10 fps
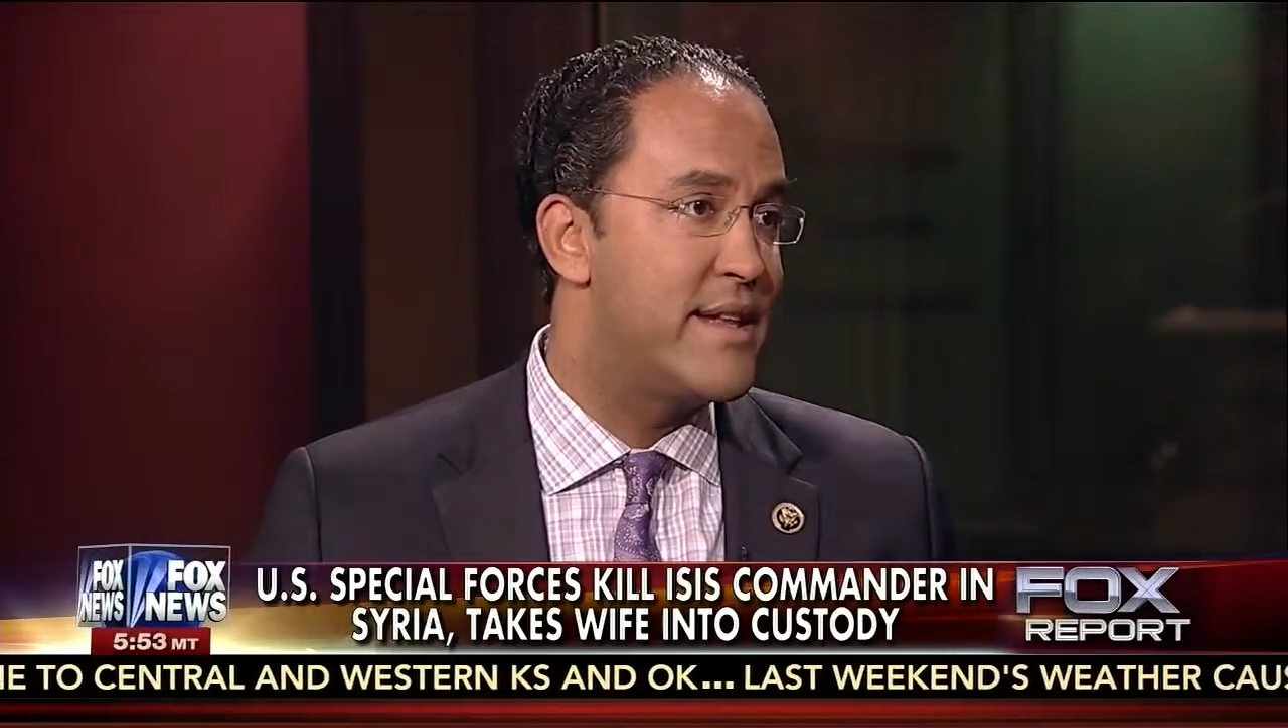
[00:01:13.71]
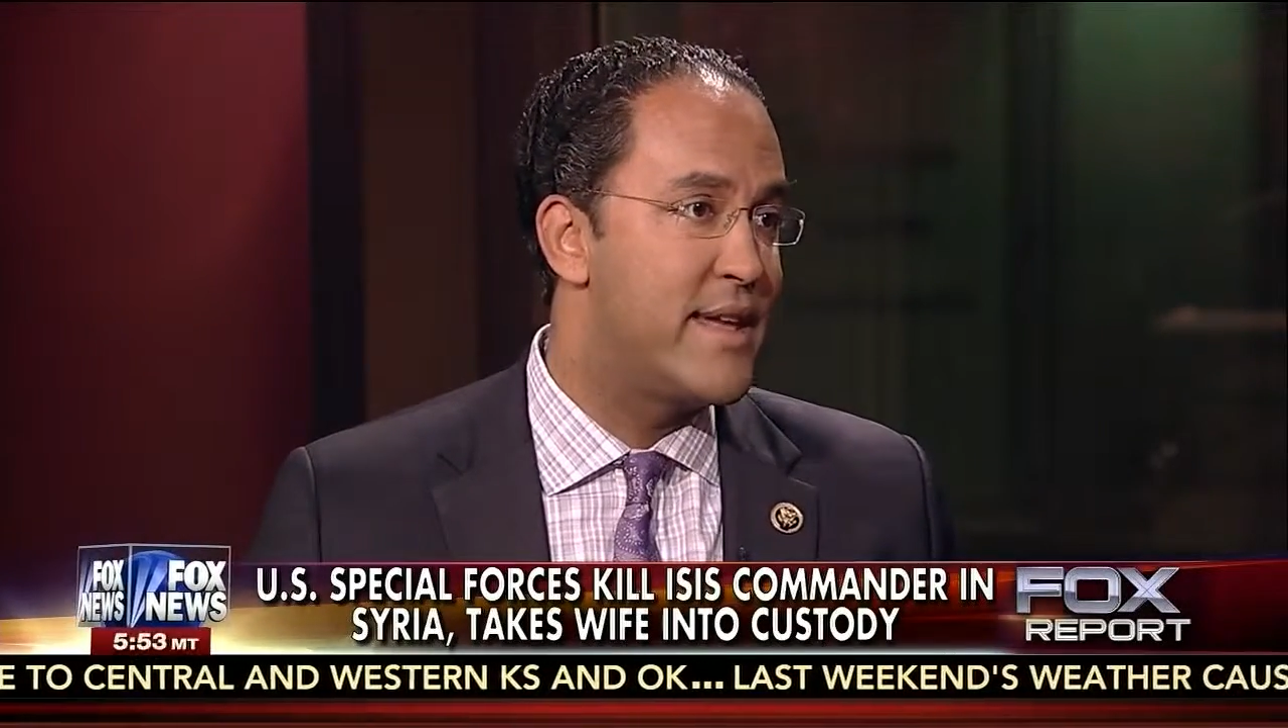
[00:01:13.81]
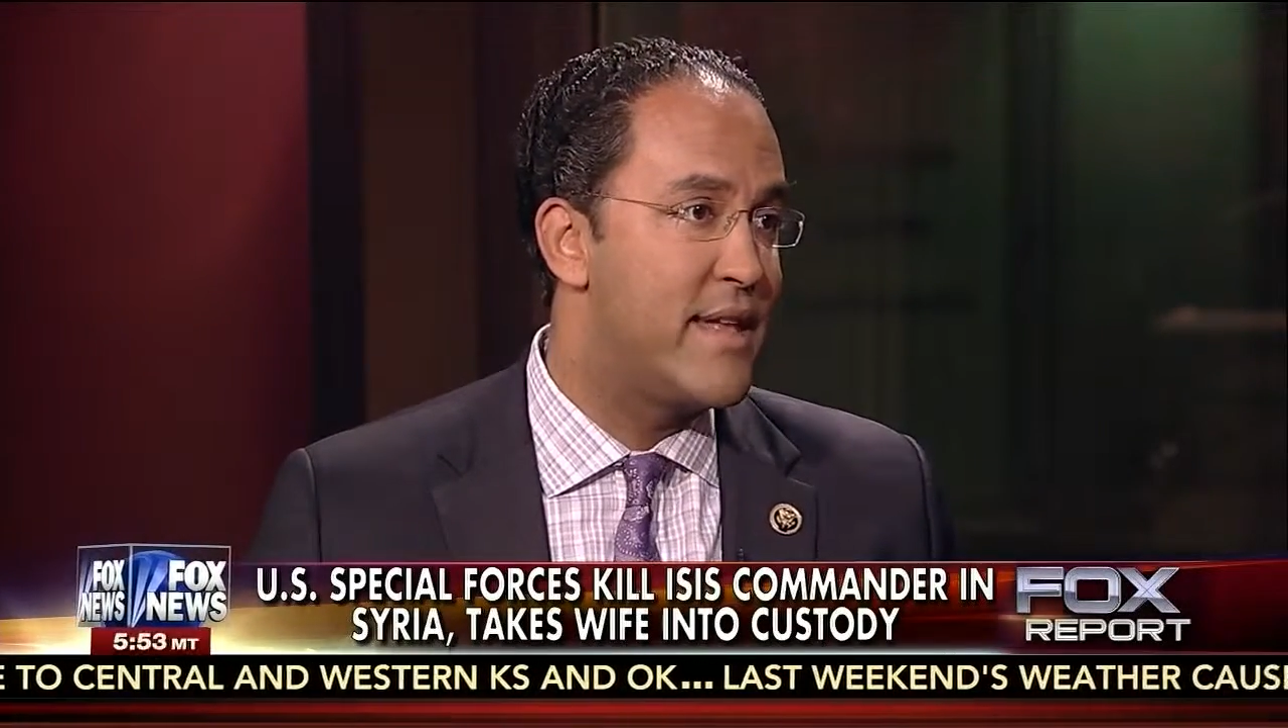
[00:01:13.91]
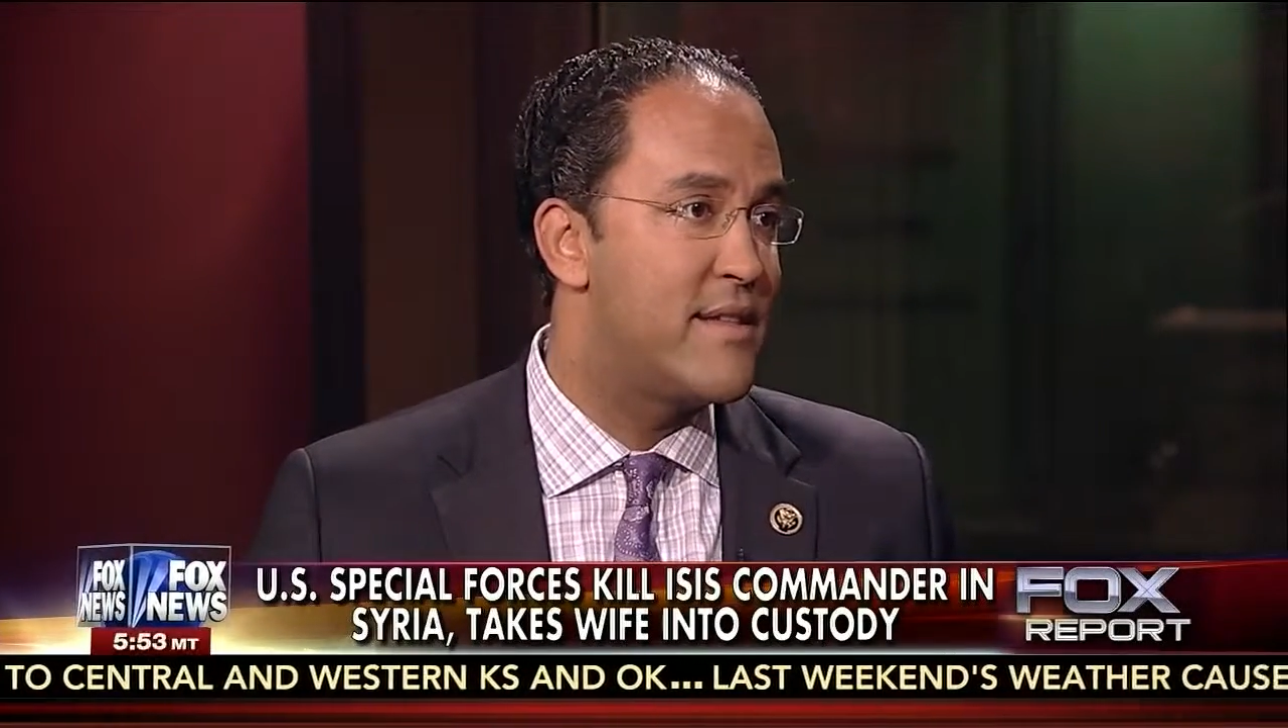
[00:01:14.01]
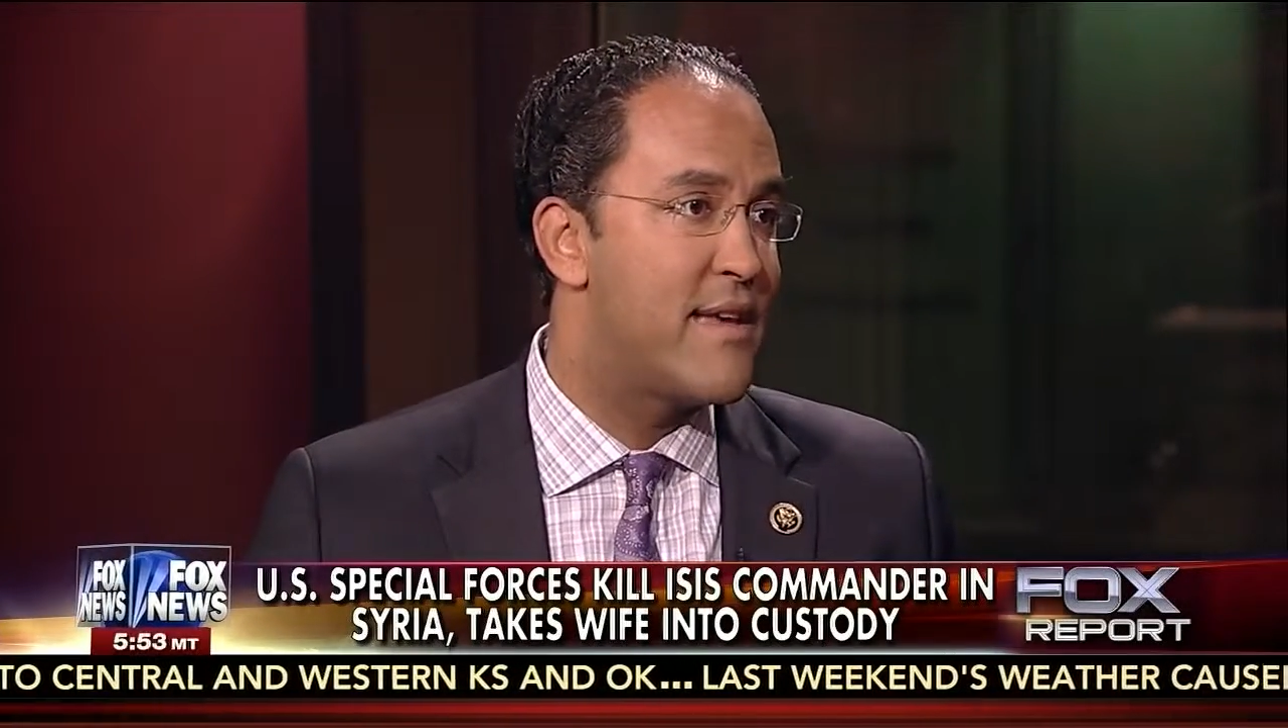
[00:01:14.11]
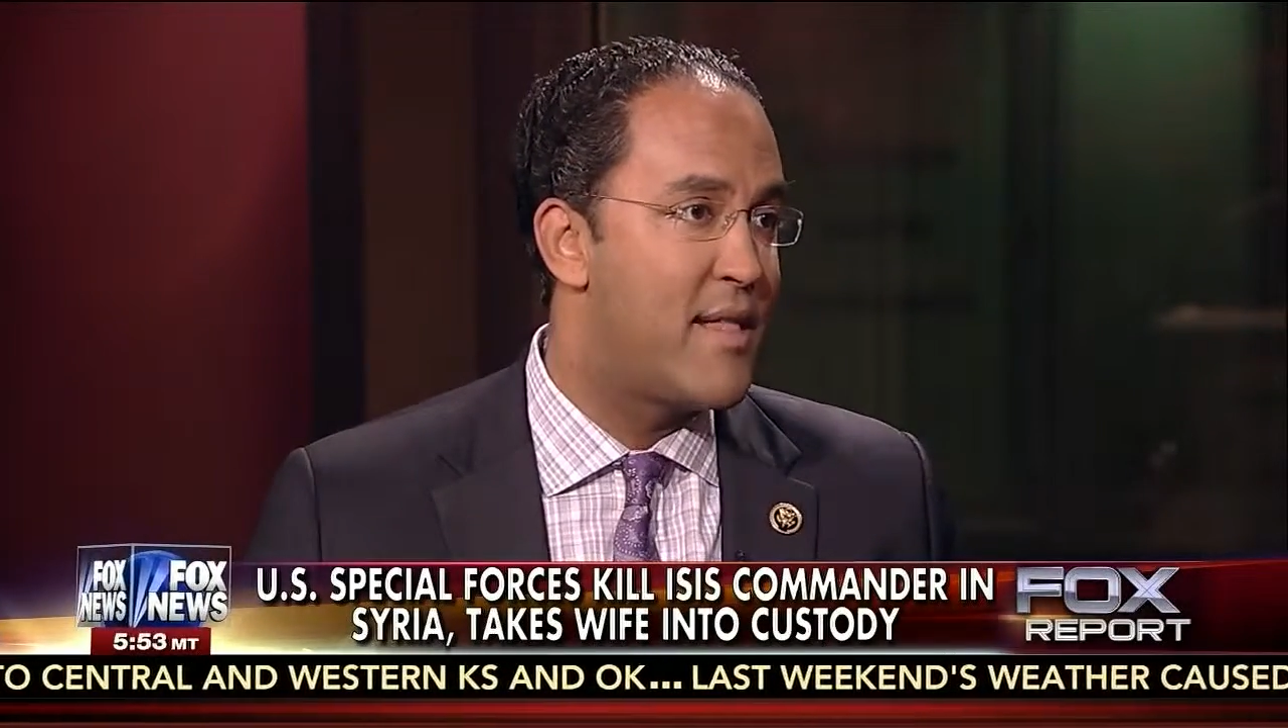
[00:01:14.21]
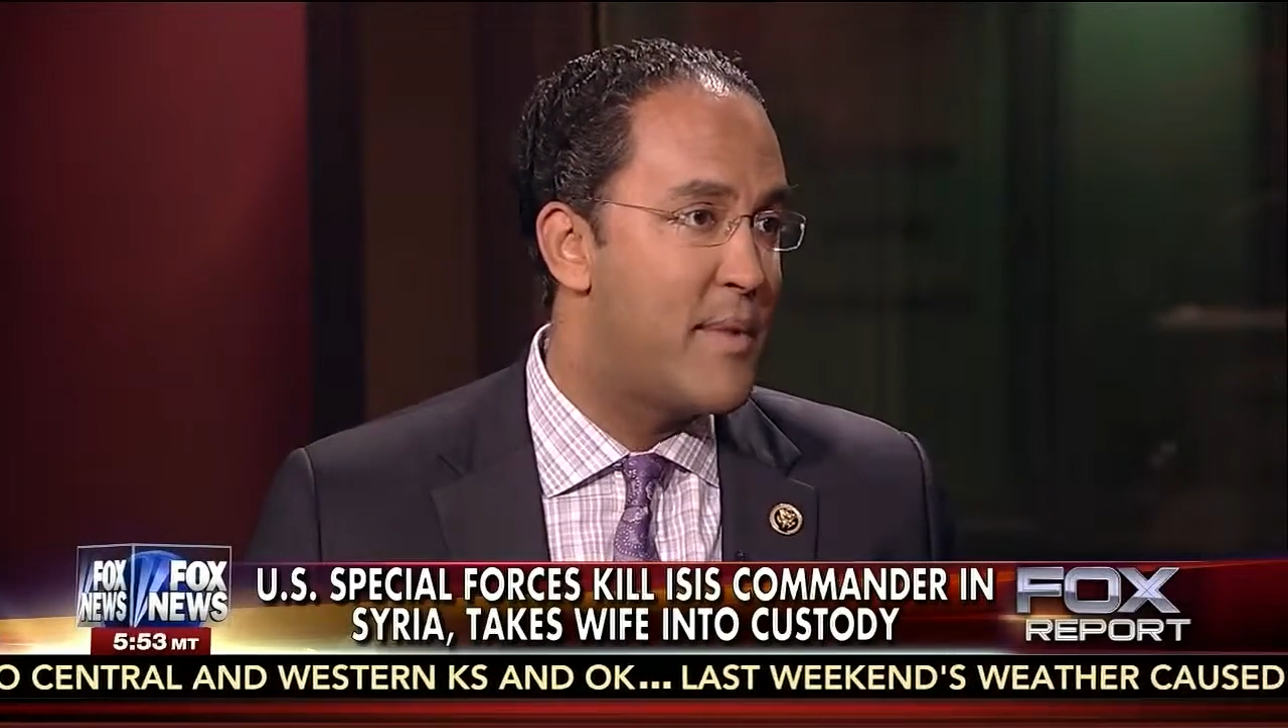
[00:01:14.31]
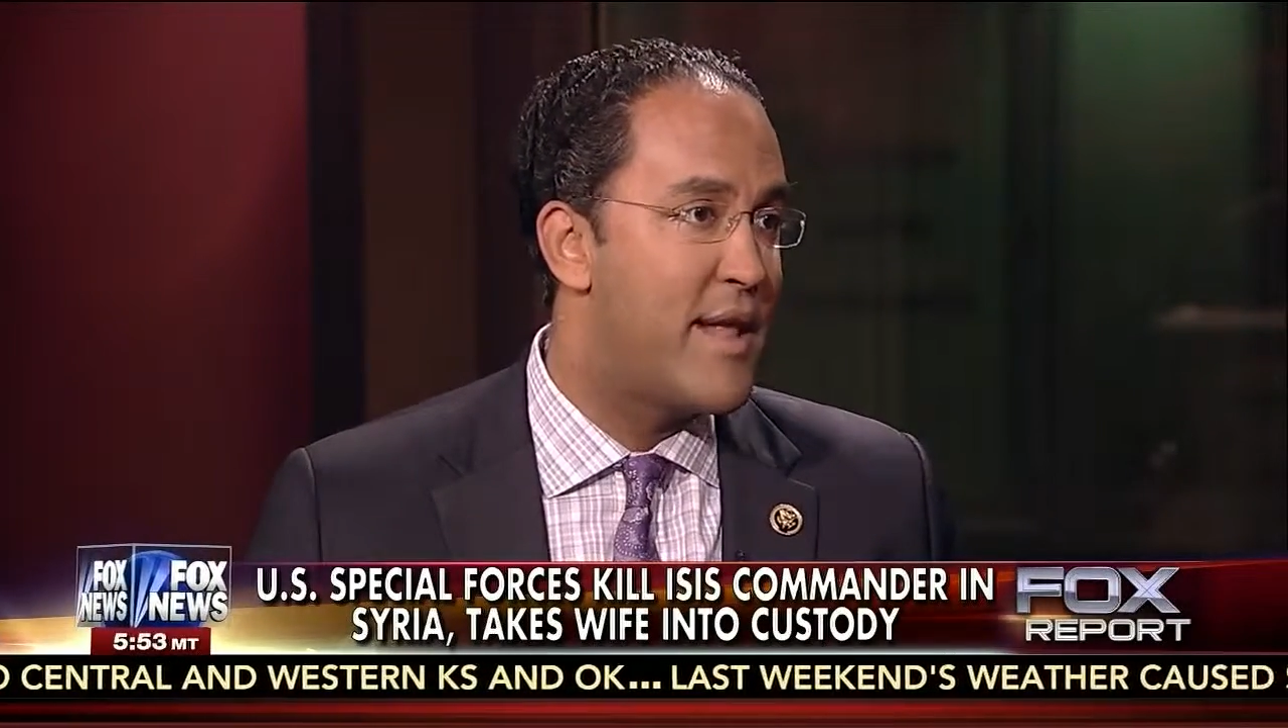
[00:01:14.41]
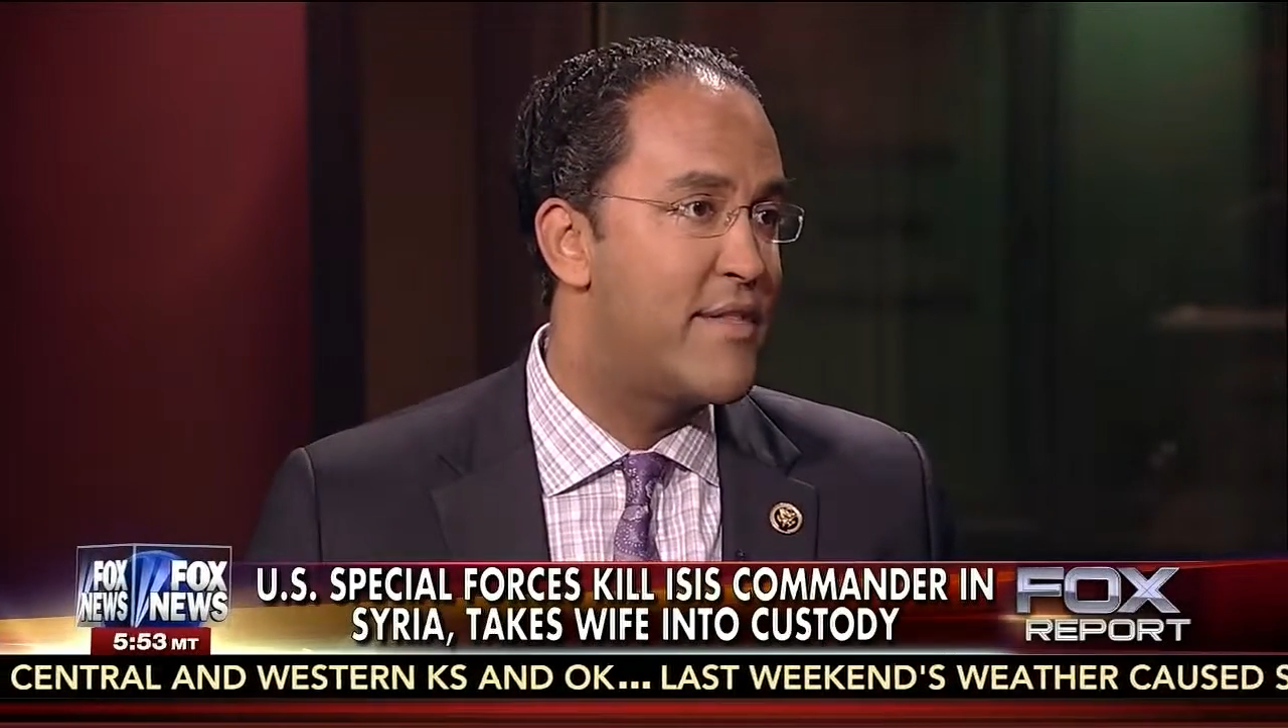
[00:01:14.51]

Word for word: and kicked the Taliban